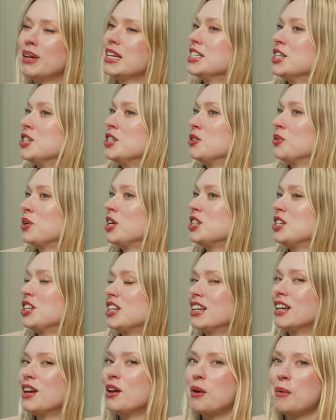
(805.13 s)
situation.
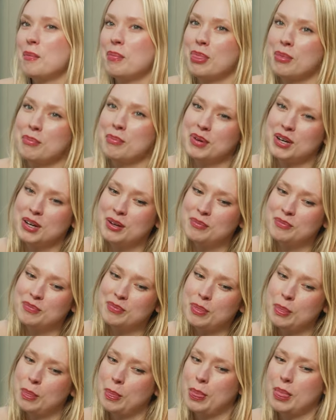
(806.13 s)
Yeah. But um
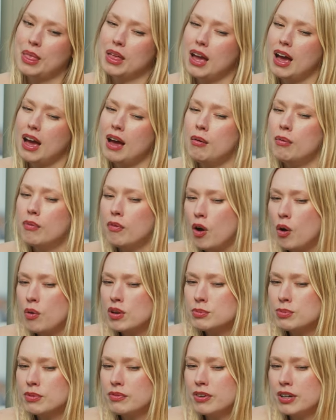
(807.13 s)
I've always
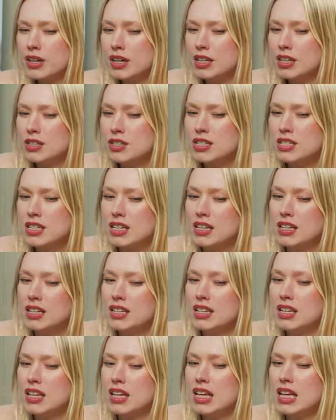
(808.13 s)
been very interested
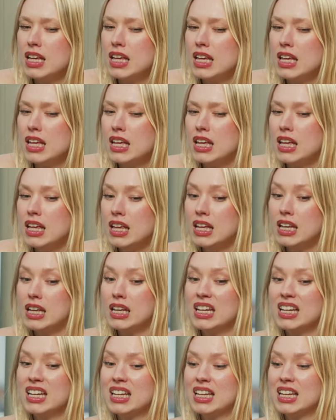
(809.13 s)

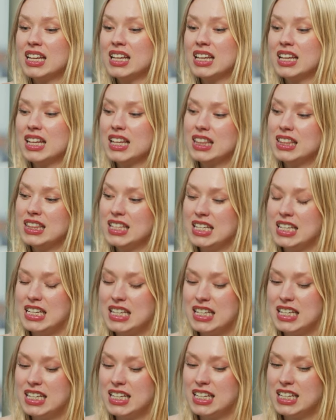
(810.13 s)
in
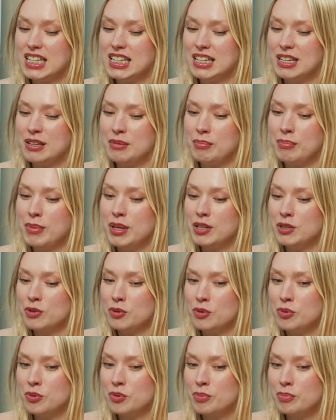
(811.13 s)
the
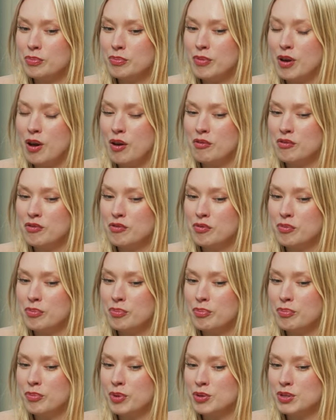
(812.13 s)
middle of
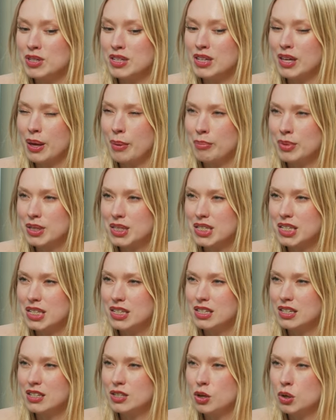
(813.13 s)
music and business
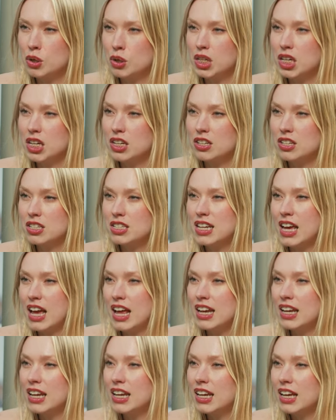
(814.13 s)
and totally
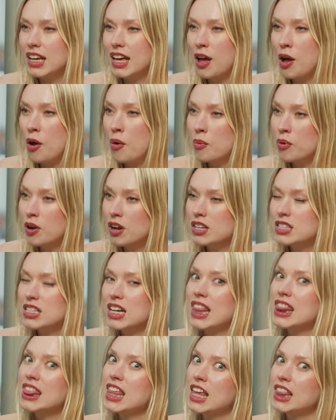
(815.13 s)
understanding how it works. And I
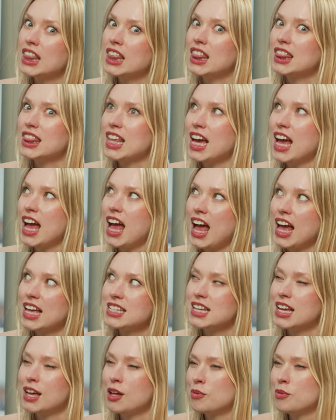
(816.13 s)
think that that has
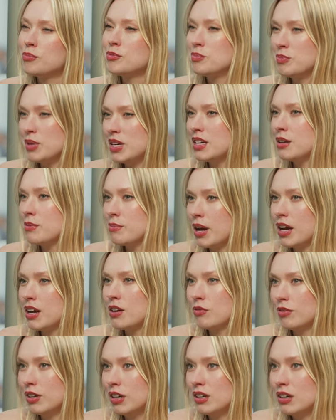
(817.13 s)
helped me in my
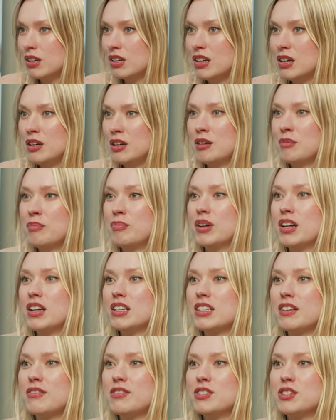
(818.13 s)
career because
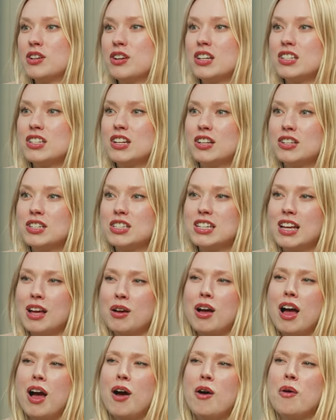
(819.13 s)
I've started to understand
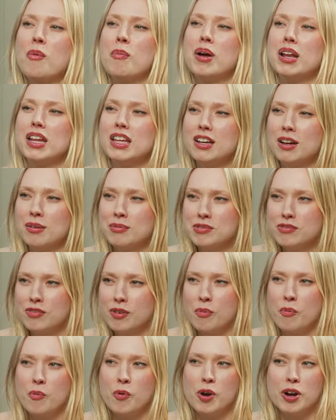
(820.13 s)
how money comes
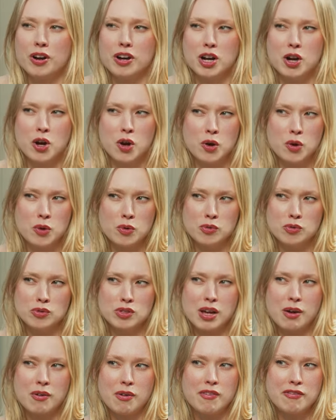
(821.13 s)
from, where it goes,
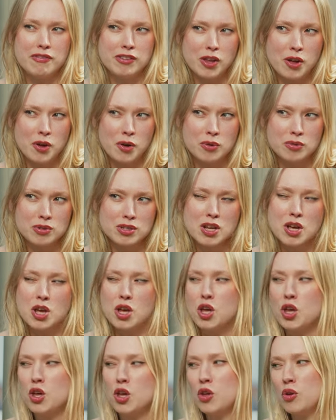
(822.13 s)
how it flows,
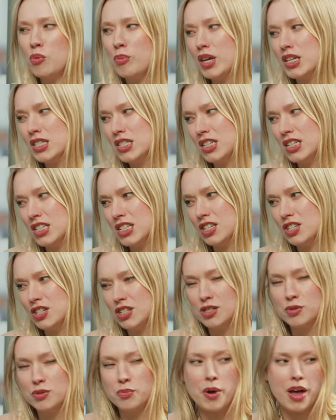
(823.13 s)
who makes the
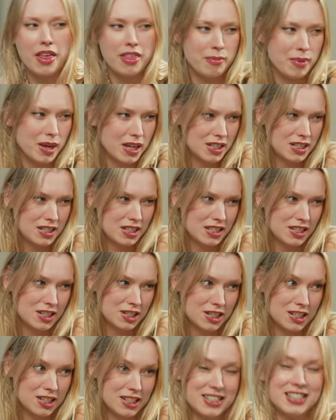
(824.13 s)
decisions, why they make the
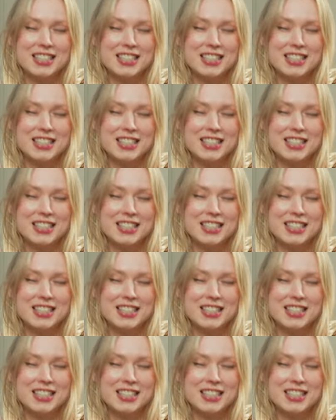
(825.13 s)
decisions.